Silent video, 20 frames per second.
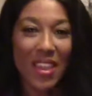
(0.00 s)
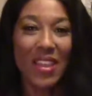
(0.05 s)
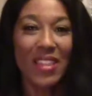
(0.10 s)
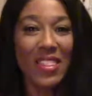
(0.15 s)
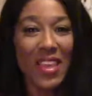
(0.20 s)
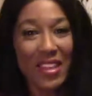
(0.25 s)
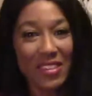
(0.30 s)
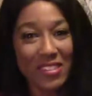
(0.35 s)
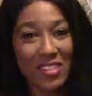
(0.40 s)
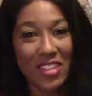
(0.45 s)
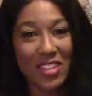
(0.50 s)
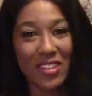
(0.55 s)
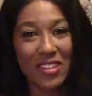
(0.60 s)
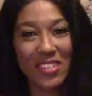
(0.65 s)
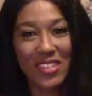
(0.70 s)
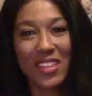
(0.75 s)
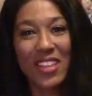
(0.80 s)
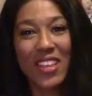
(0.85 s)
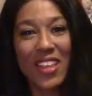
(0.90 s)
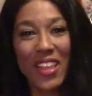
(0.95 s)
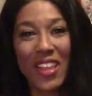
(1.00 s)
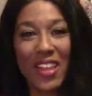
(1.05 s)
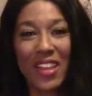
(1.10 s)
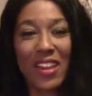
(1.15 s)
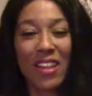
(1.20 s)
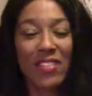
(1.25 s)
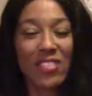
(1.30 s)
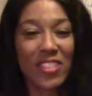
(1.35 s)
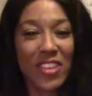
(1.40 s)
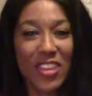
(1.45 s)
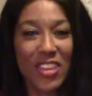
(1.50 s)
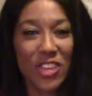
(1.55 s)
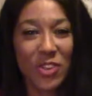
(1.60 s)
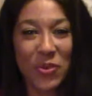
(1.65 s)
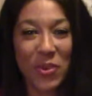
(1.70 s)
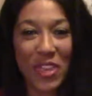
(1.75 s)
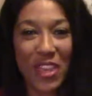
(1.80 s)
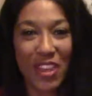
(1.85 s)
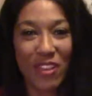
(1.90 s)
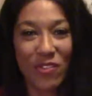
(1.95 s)
That's it. And I thank you
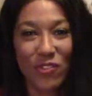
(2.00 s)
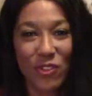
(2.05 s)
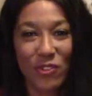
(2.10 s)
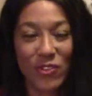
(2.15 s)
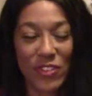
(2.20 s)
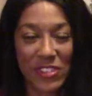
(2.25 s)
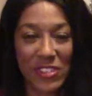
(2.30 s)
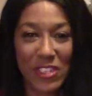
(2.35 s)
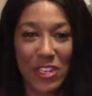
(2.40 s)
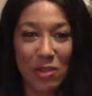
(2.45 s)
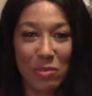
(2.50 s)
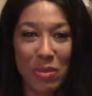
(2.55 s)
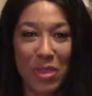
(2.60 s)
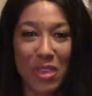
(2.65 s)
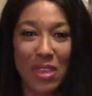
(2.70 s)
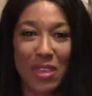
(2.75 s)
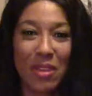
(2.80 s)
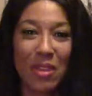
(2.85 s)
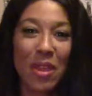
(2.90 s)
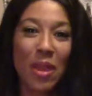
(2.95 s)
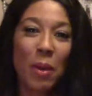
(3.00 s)
again for visiting me.